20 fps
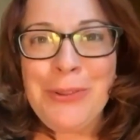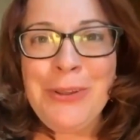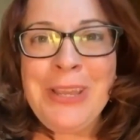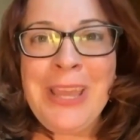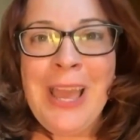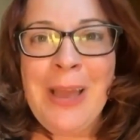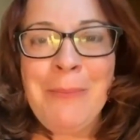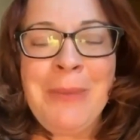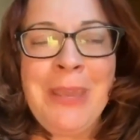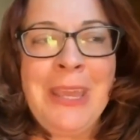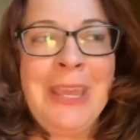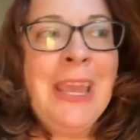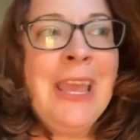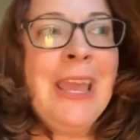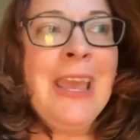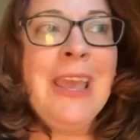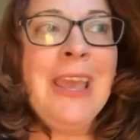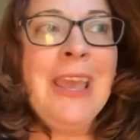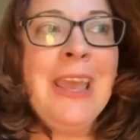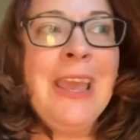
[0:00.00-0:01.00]
people look at
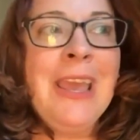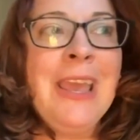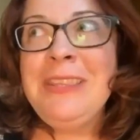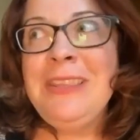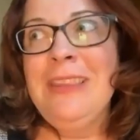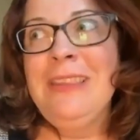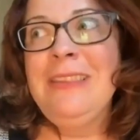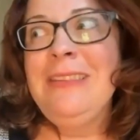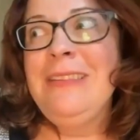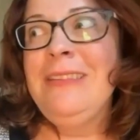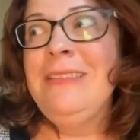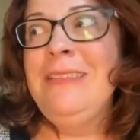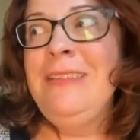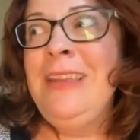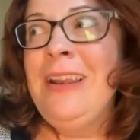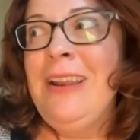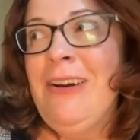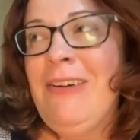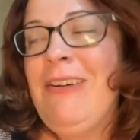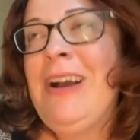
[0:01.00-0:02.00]
me with,
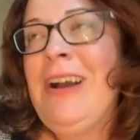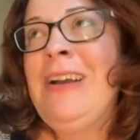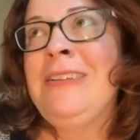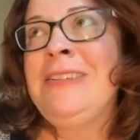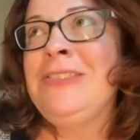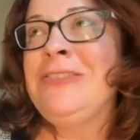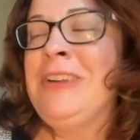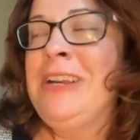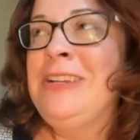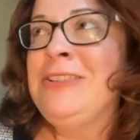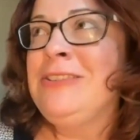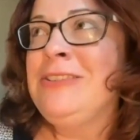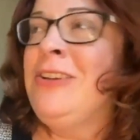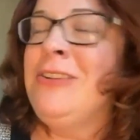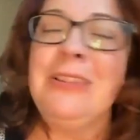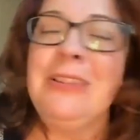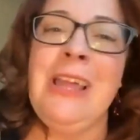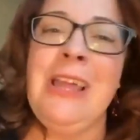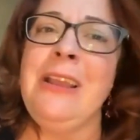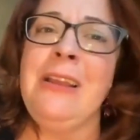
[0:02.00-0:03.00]
you know, a strange
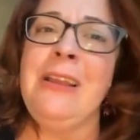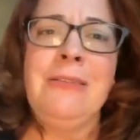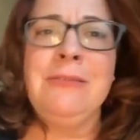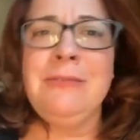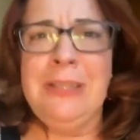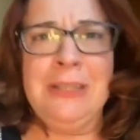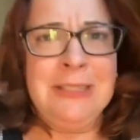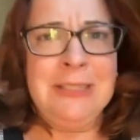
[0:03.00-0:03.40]
look, like,